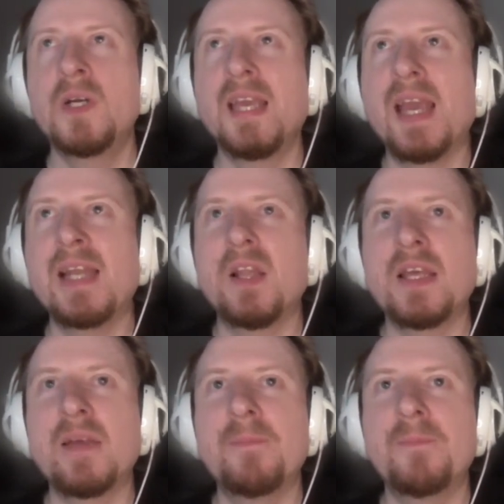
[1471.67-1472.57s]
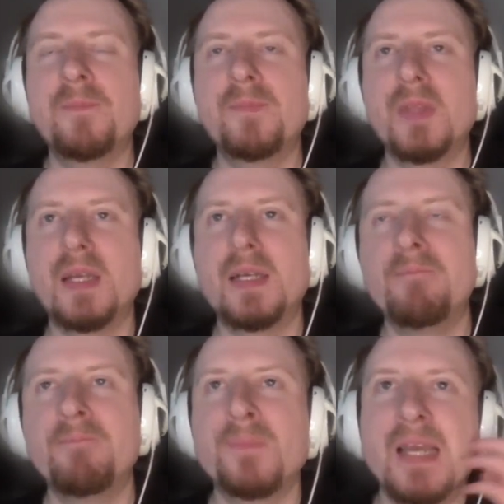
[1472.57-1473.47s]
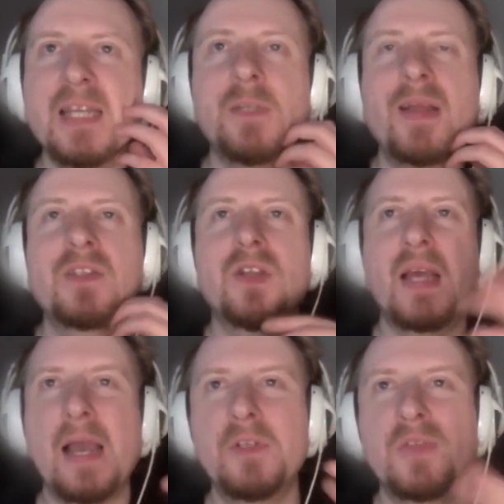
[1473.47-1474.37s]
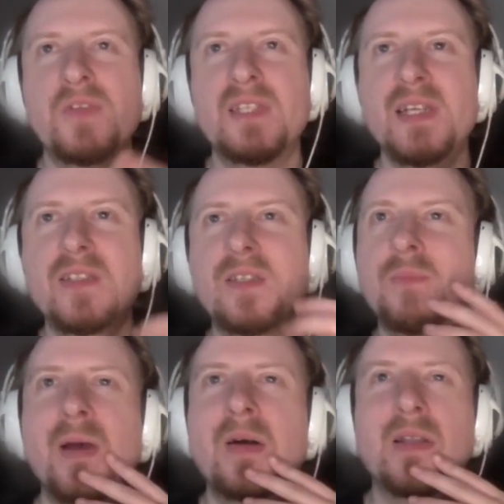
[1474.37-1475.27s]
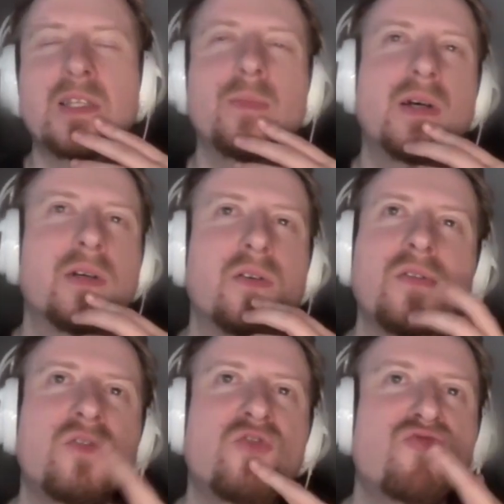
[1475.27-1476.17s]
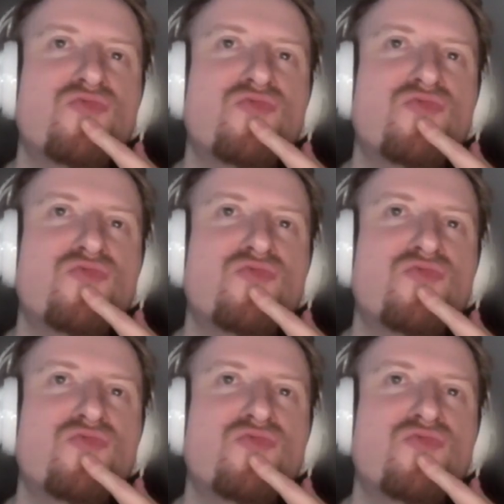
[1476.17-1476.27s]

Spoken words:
but again, like it depends on like how much of his innards of metal, I suppose.